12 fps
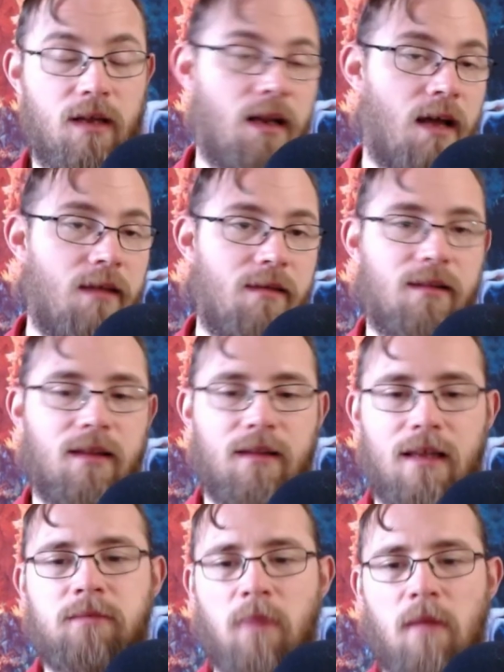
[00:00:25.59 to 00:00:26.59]
And I think that
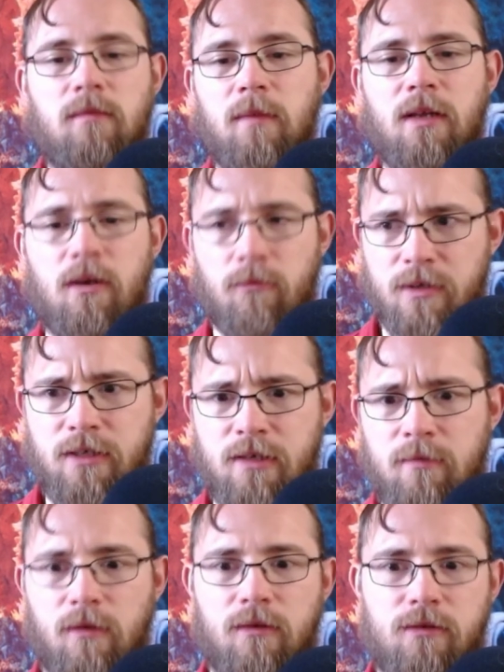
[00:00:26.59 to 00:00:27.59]
that's probably a
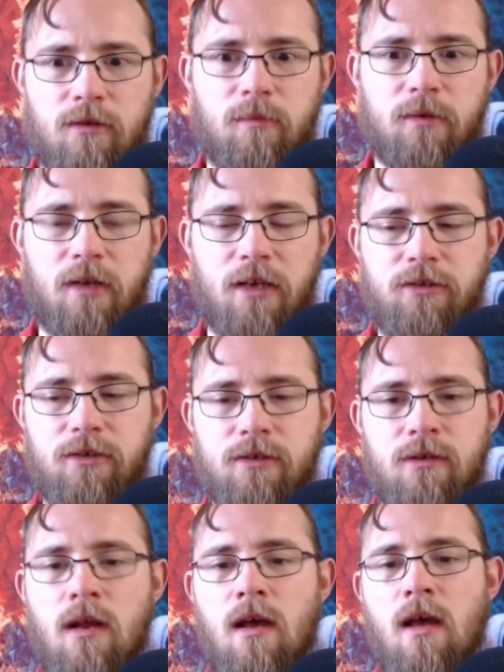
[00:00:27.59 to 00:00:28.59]
reasonable
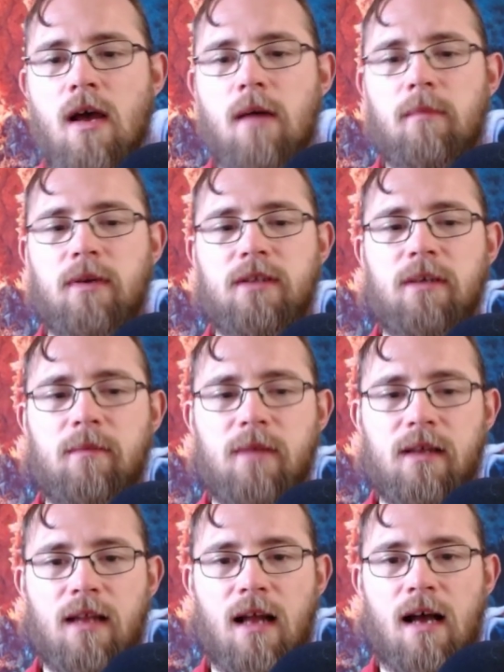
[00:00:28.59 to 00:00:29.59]
interpretation. But it's
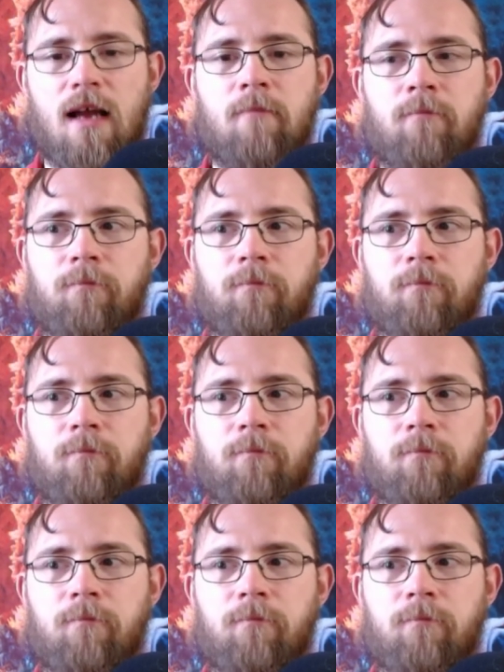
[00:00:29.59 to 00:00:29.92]
something that I